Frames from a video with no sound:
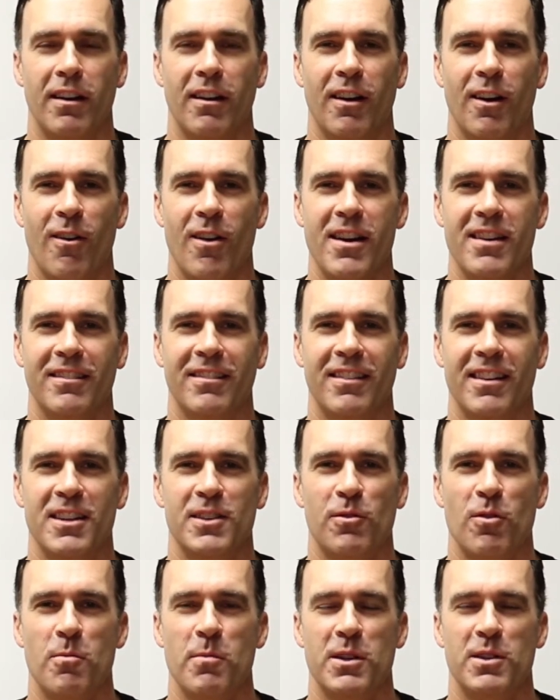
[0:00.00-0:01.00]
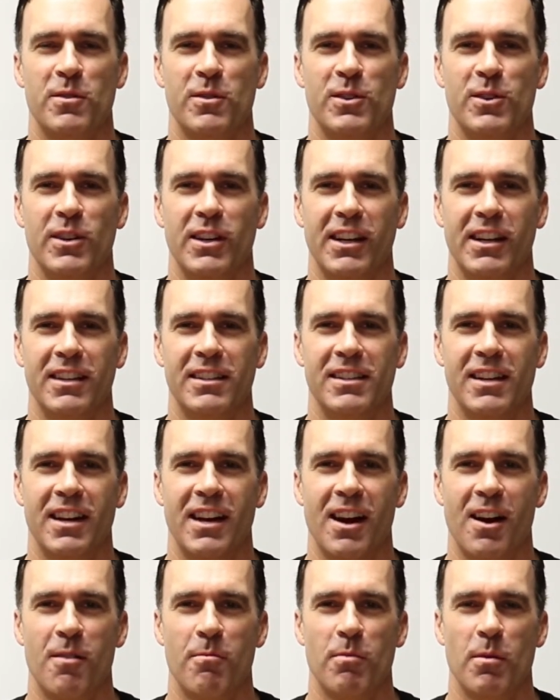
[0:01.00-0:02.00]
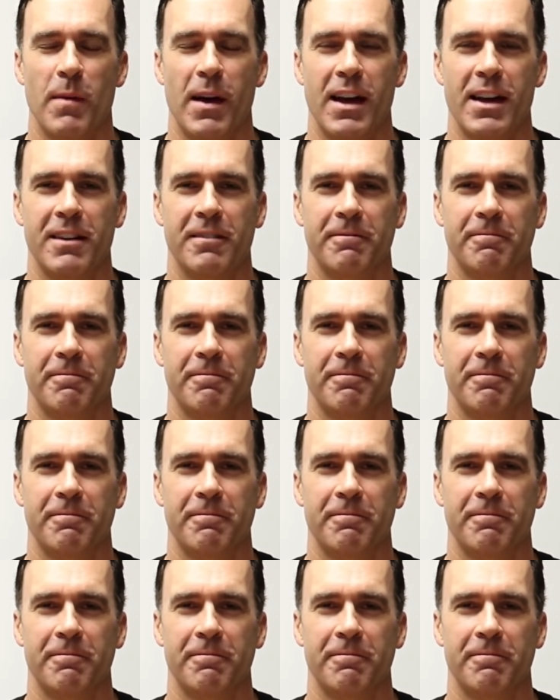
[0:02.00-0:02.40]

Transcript: All right, thanks very much for tuning in. Take care. Bye-bye.